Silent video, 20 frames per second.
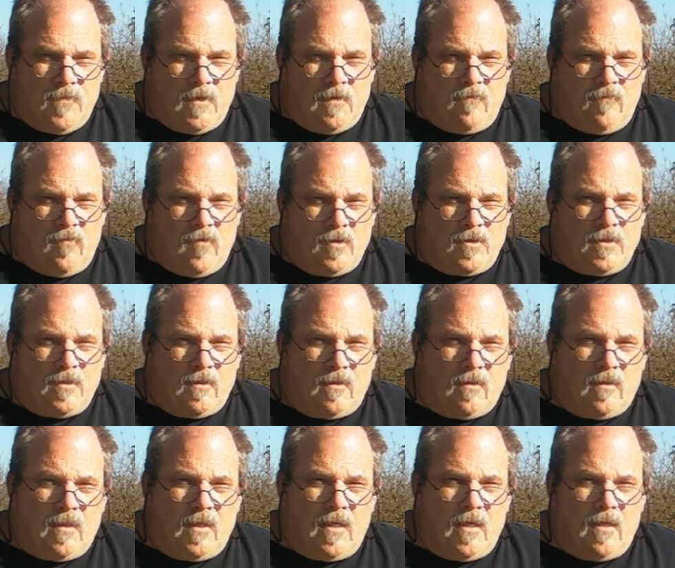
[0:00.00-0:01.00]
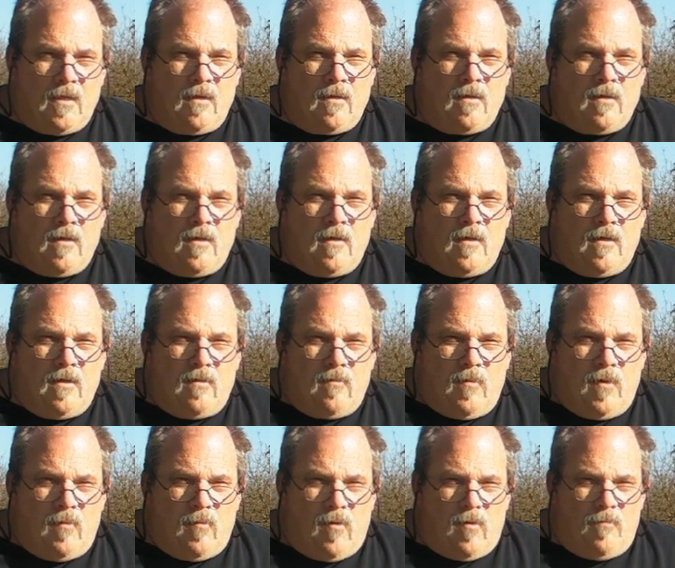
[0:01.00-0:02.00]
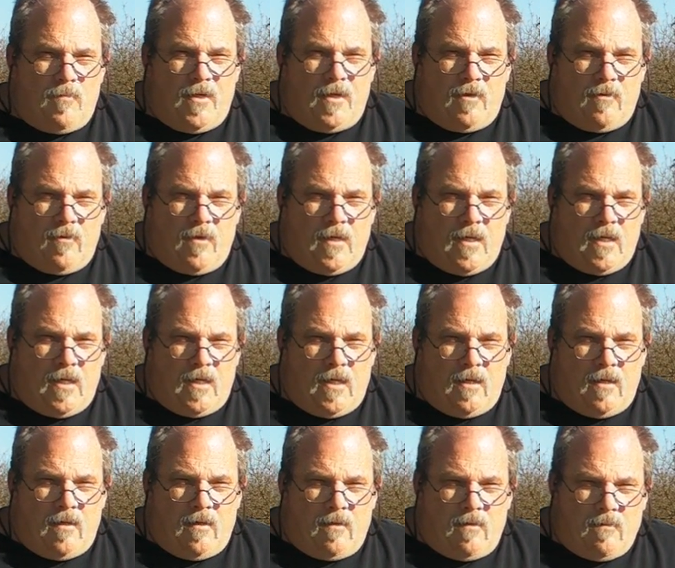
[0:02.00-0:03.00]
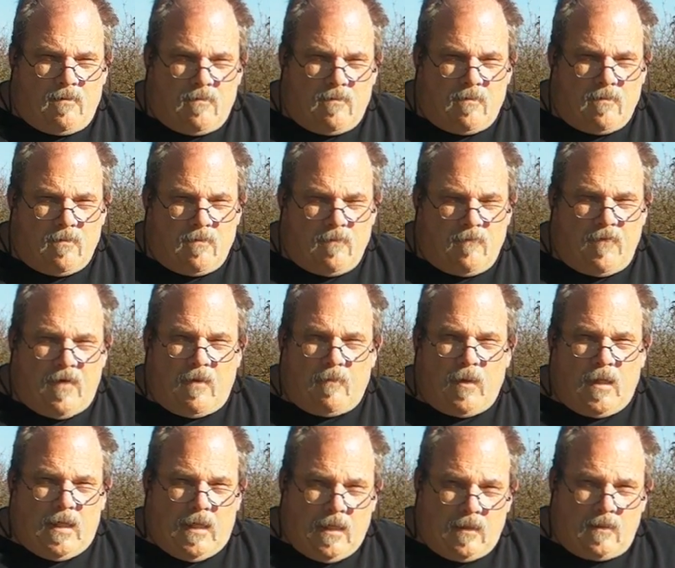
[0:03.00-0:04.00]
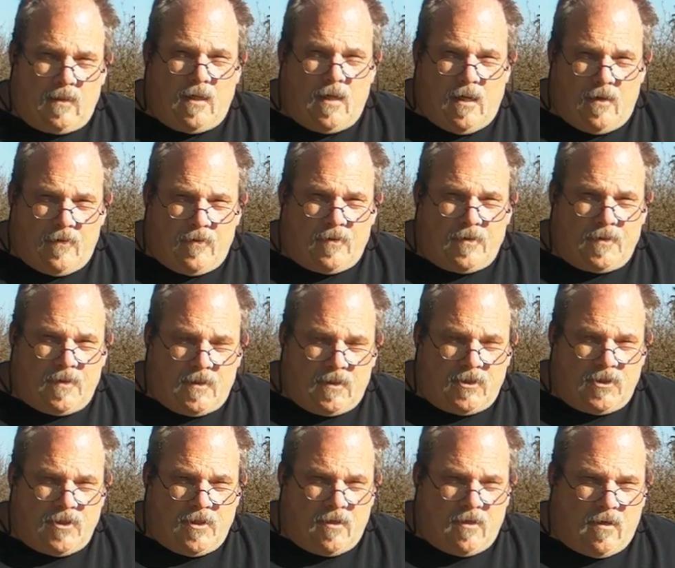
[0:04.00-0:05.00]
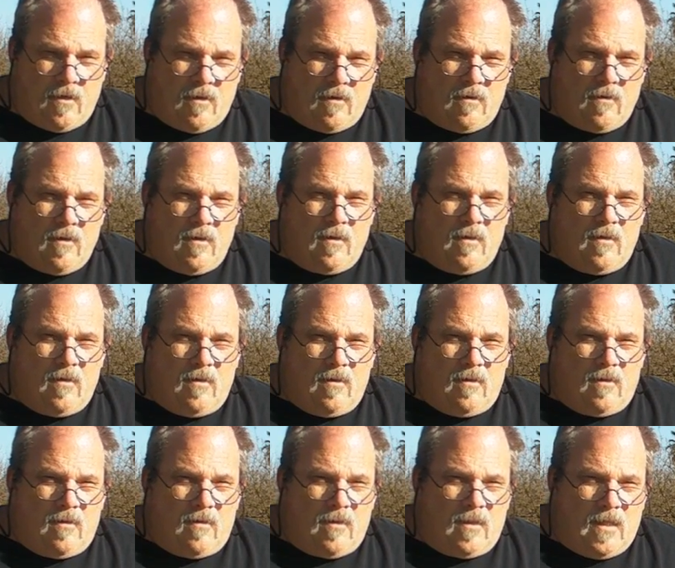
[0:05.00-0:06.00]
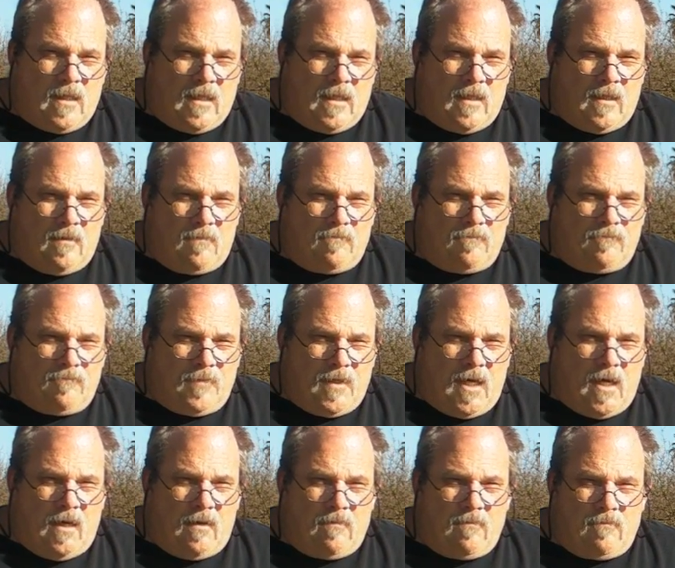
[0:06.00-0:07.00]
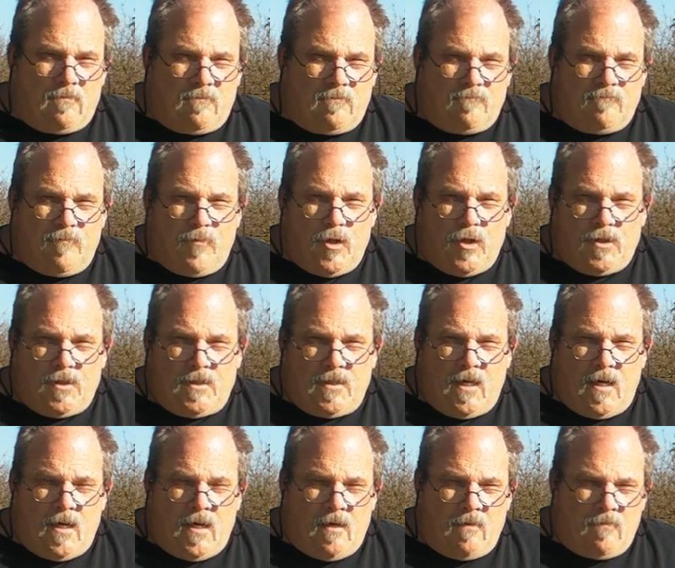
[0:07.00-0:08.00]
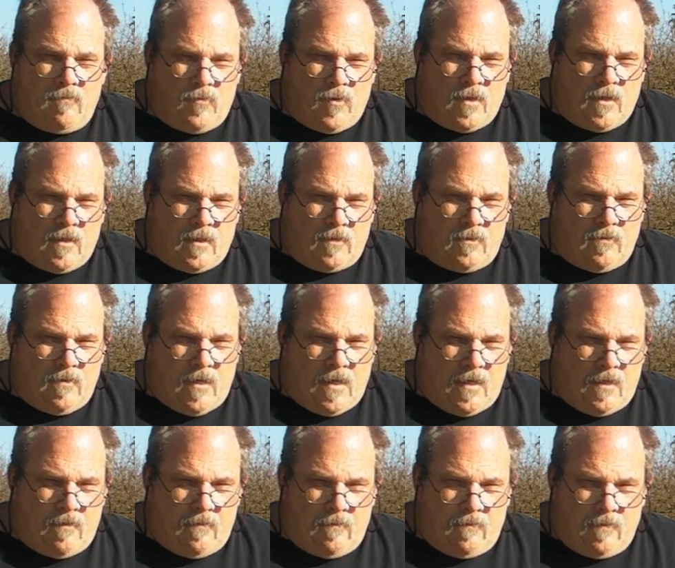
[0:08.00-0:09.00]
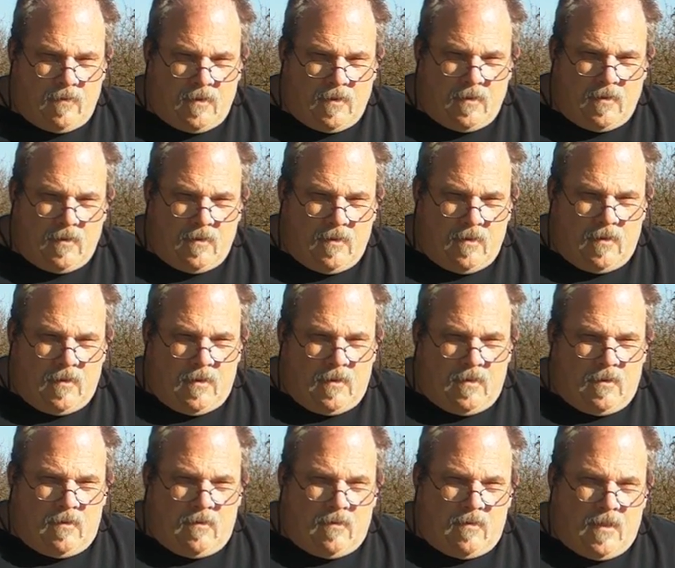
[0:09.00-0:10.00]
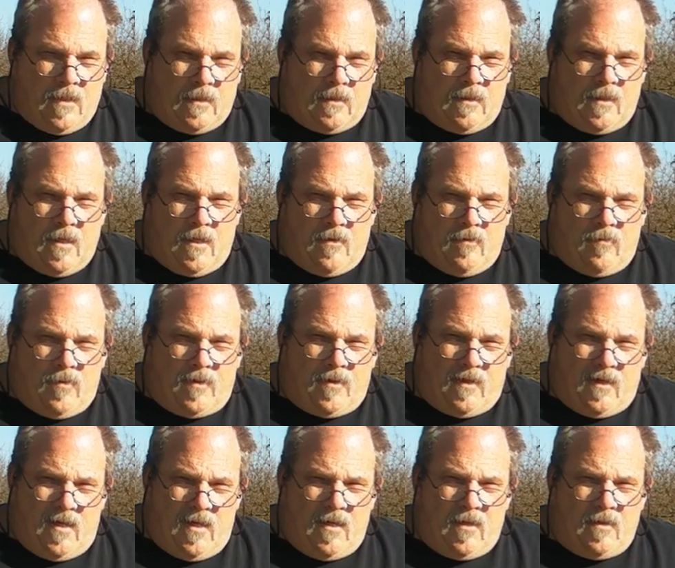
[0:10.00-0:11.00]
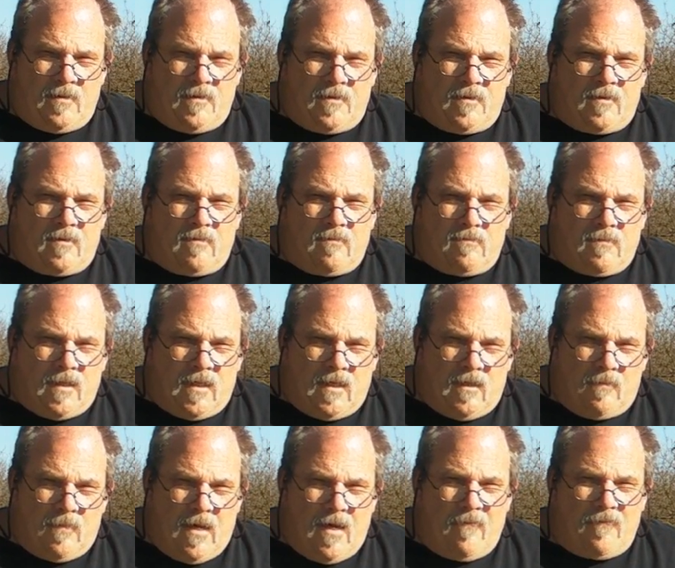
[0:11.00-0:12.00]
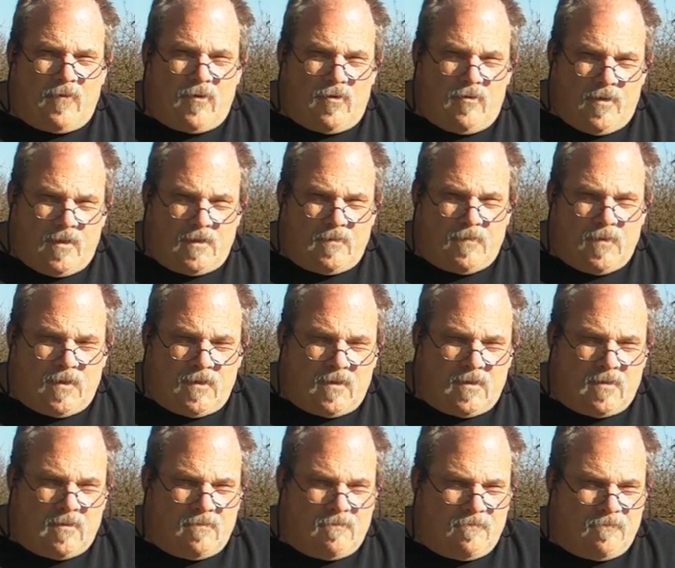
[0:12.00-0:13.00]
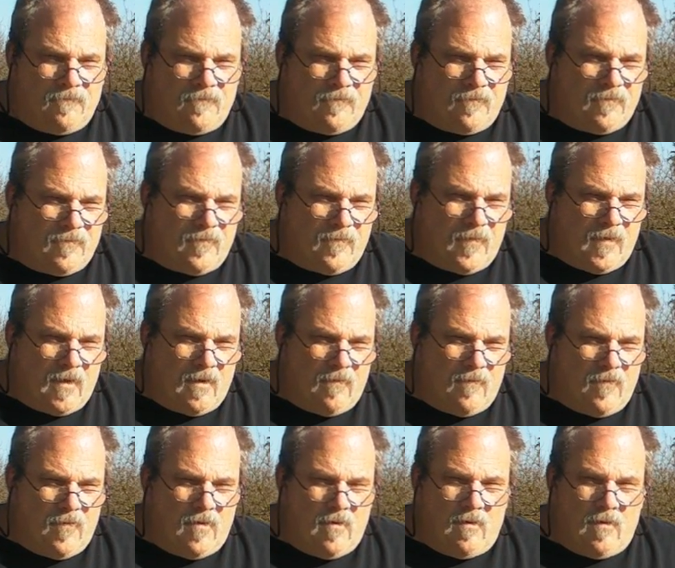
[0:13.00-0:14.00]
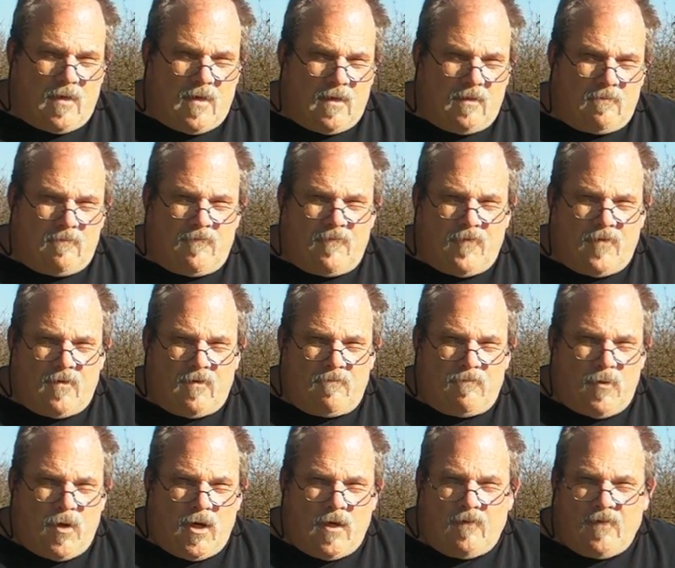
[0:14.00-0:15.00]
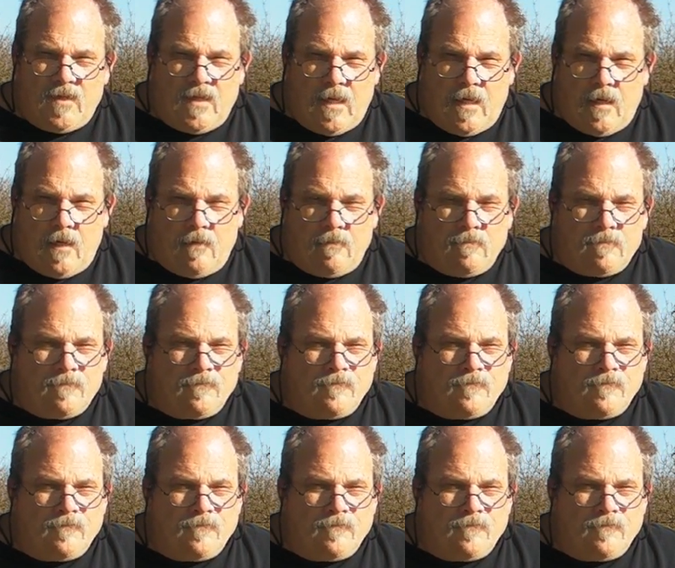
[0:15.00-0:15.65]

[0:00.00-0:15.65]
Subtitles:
Unfortunately, we won't be doing any family get-togethers this year. Not per se. We're going to try and get together with the kids after Christmas for part of a day.